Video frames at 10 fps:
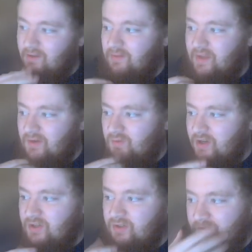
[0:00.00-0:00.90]
That
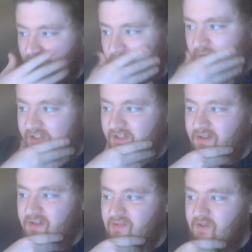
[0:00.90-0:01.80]
question doesn't really make
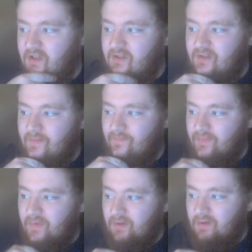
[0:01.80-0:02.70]
sense because,
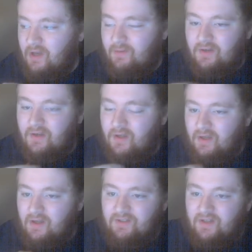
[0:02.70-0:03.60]
I mean,
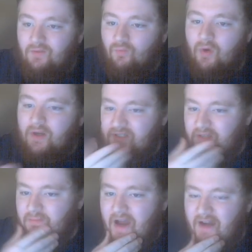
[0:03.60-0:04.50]
it's like, what is the
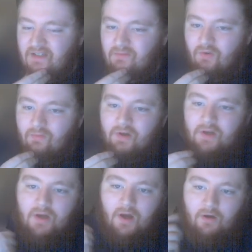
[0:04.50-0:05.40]
maximum
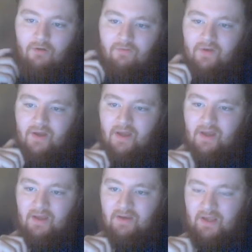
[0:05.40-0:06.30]
of
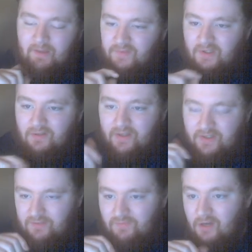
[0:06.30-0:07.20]
an empty list
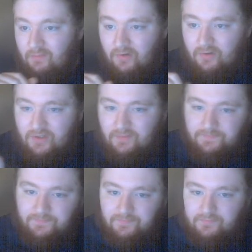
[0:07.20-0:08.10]
of numbers?
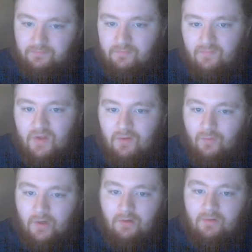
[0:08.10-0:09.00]

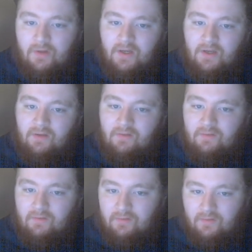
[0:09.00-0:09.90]
Well,
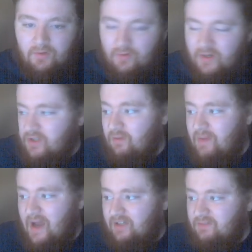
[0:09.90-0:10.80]
there is no
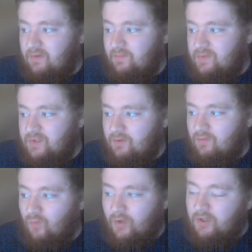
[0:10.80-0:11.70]
maximum. So
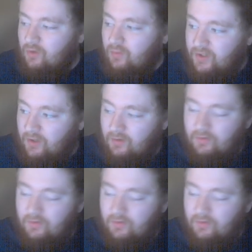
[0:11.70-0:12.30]
what do you return?